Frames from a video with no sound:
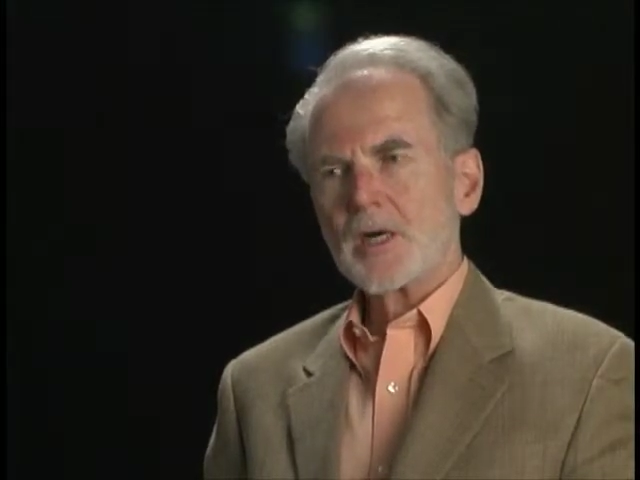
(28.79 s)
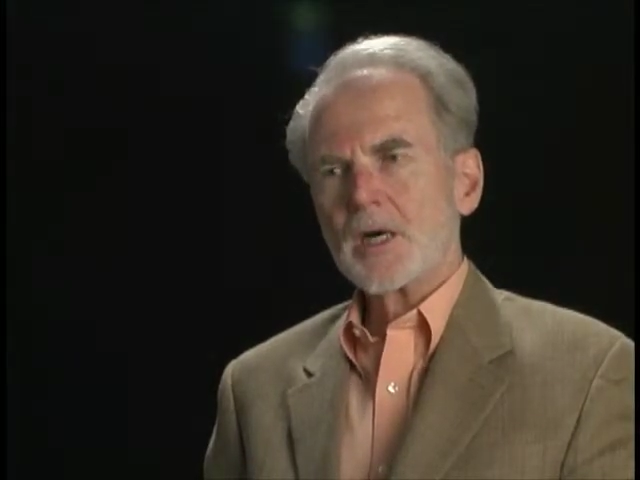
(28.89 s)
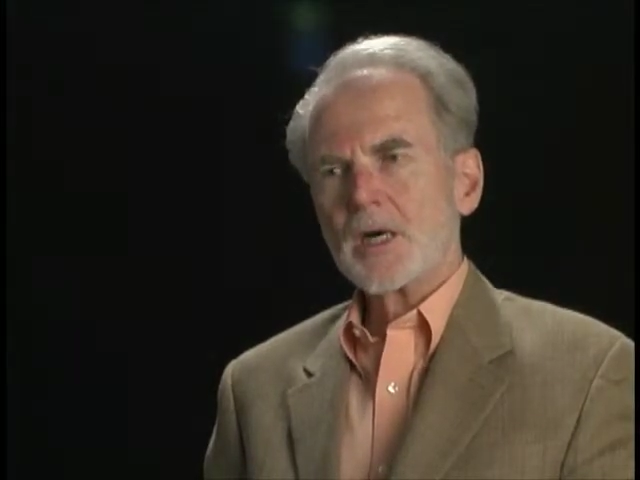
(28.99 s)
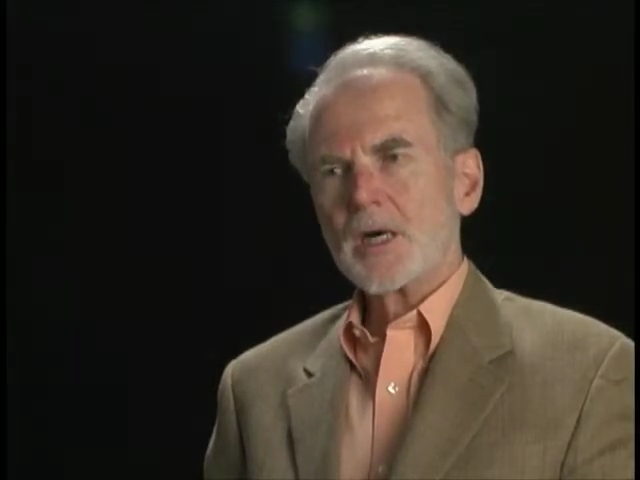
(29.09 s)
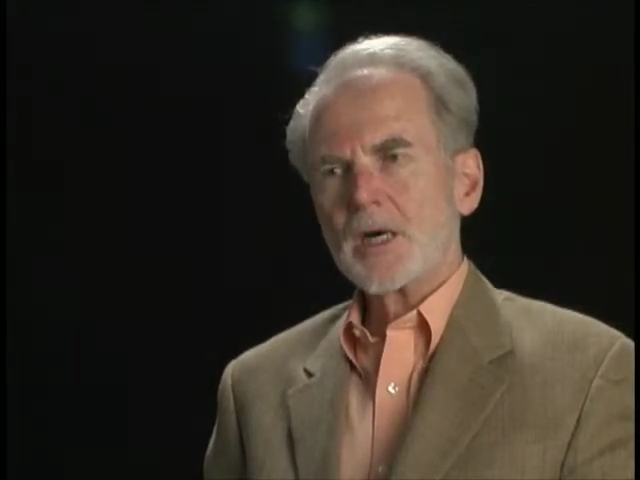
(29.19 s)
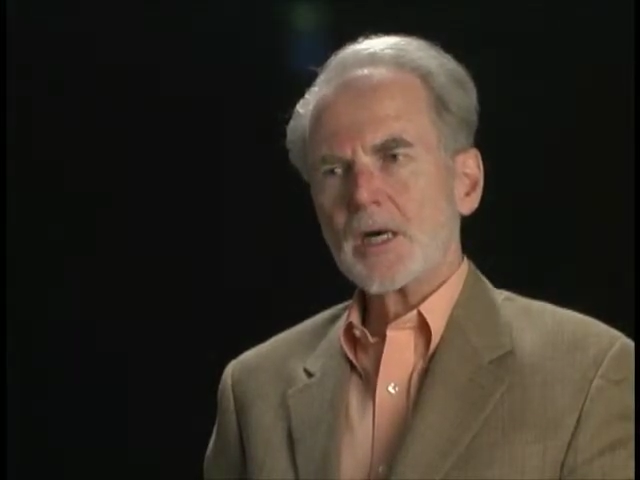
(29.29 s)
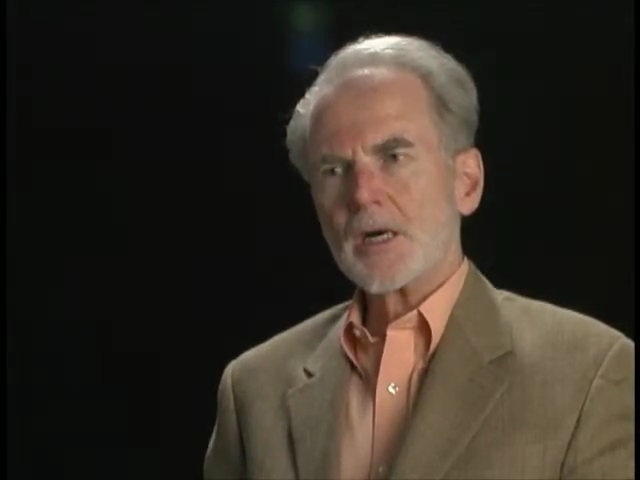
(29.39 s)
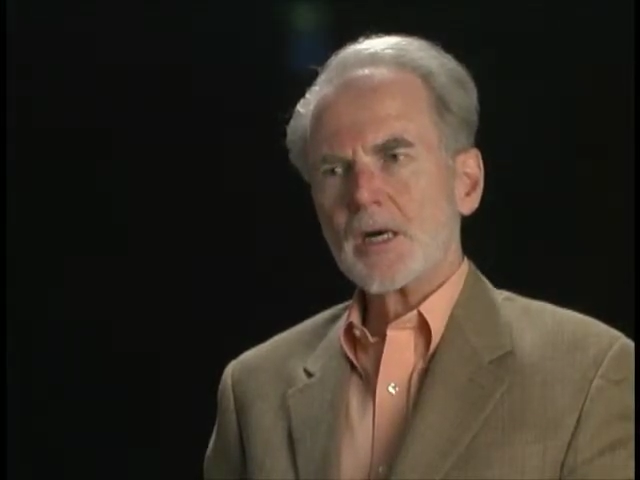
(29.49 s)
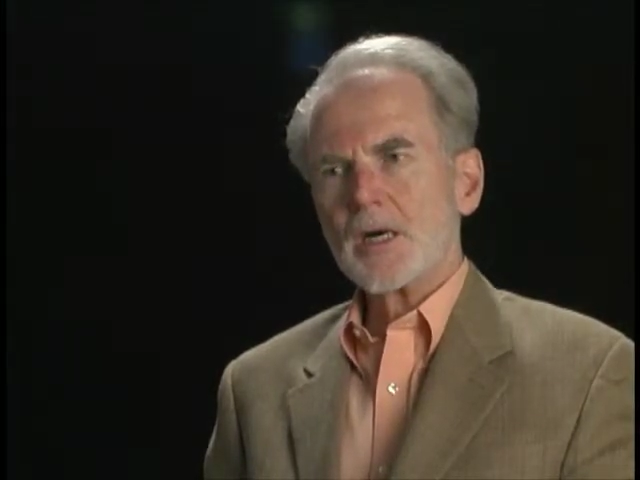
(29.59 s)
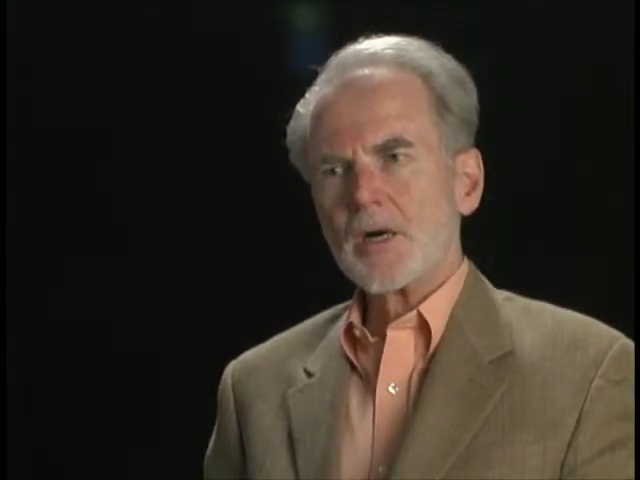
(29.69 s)
all
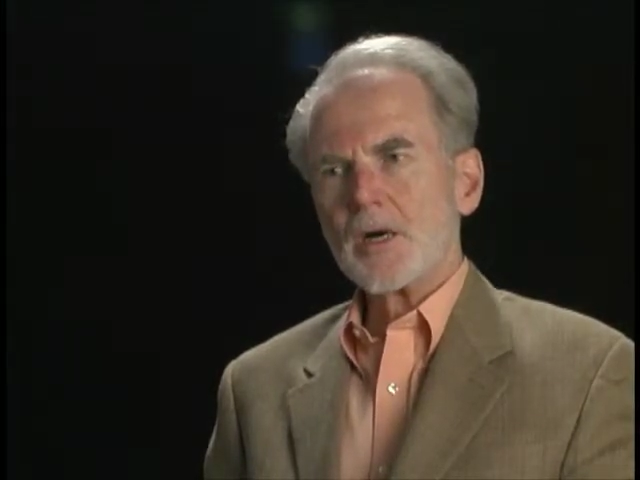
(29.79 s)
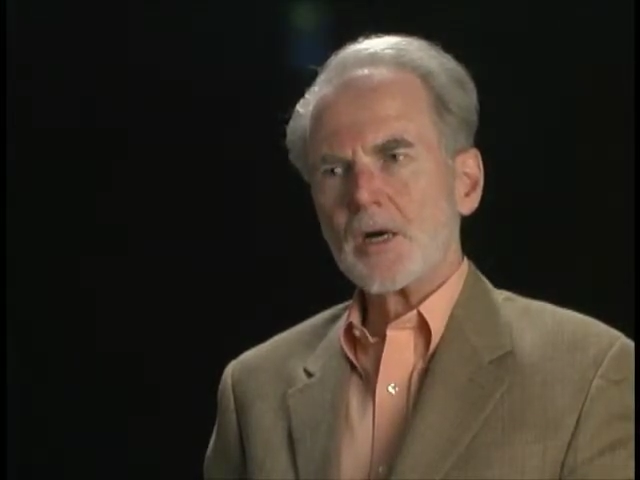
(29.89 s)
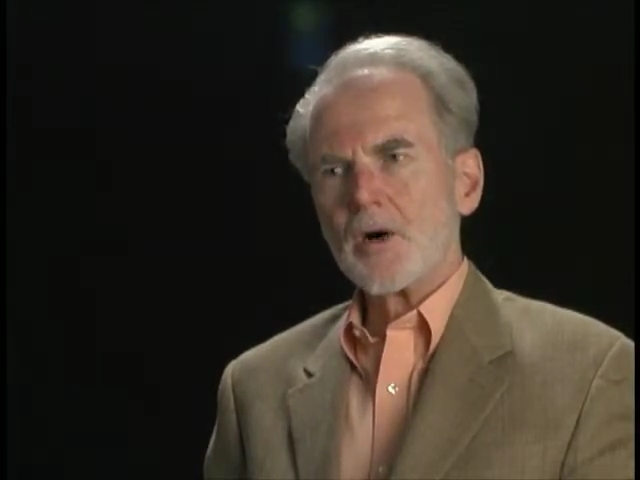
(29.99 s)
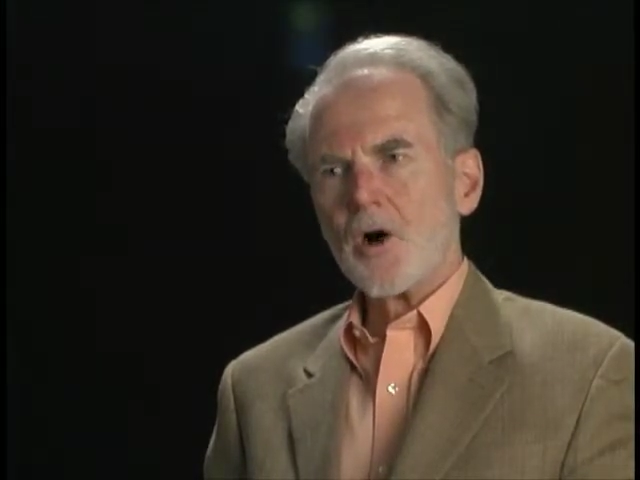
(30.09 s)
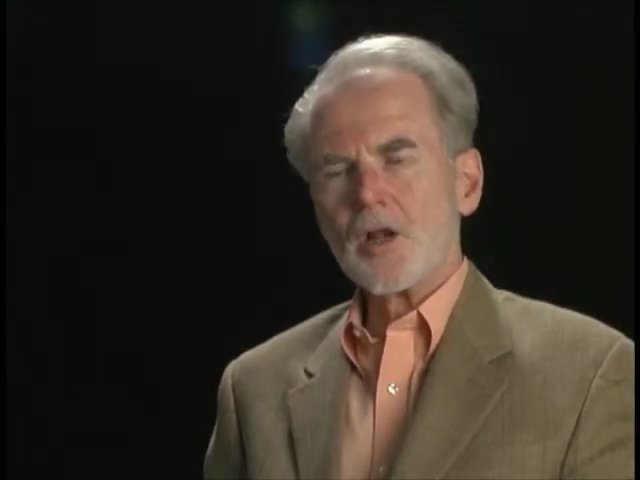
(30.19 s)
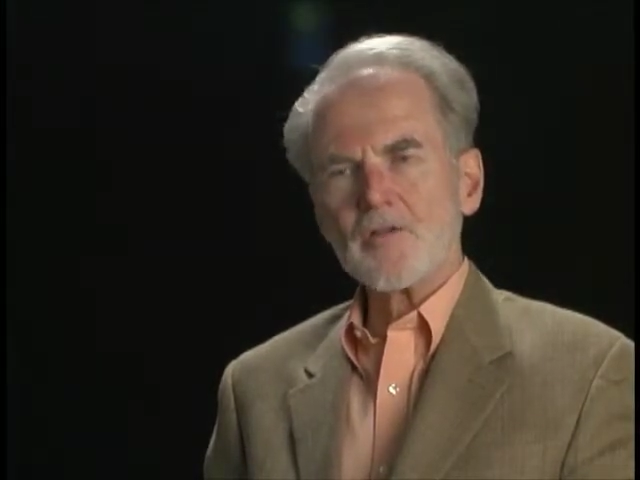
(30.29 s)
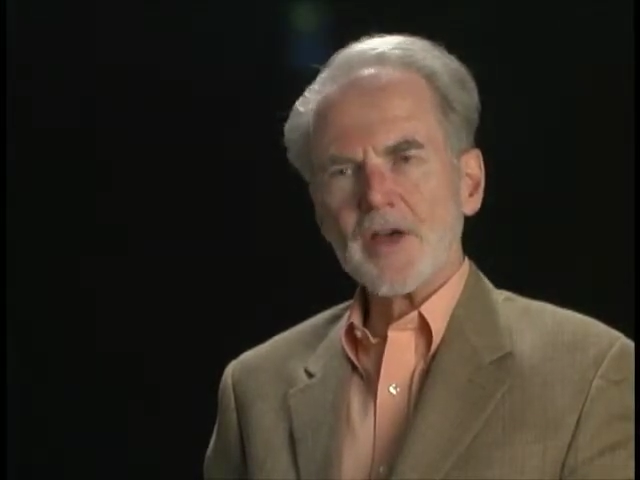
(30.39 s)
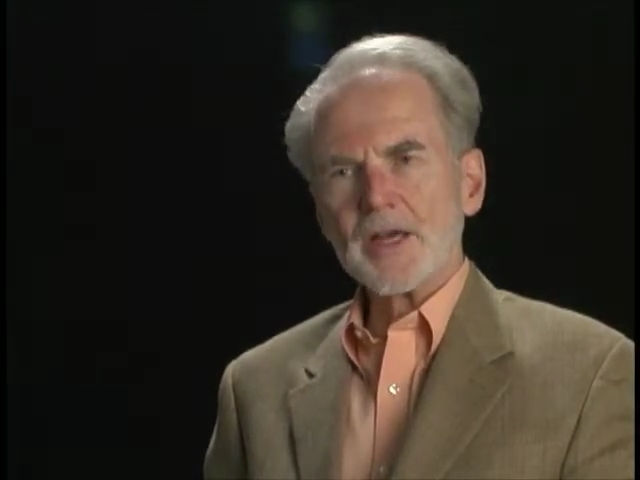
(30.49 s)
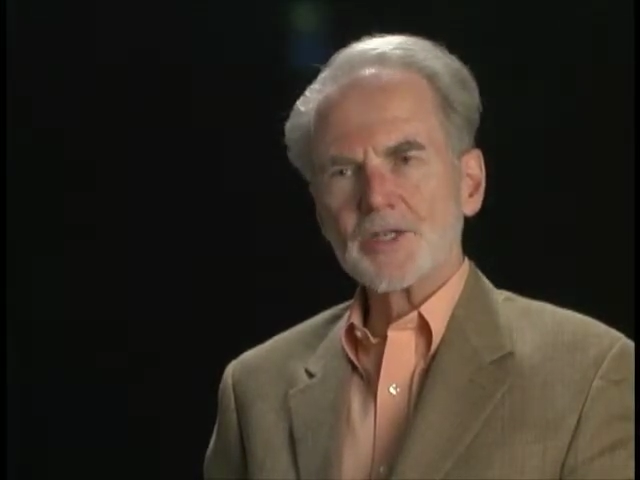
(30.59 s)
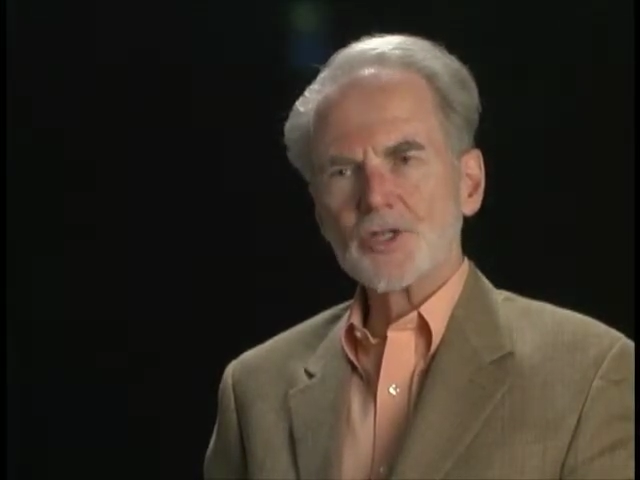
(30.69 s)
of that is